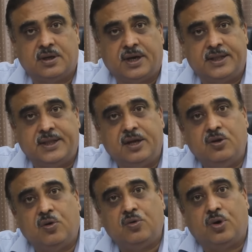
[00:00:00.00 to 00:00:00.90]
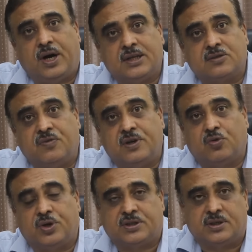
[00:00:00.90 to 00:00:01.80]
And then you have to ask one
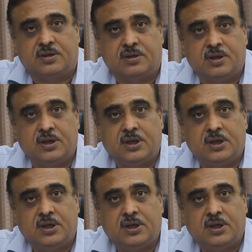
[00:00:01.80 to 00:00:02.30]
question.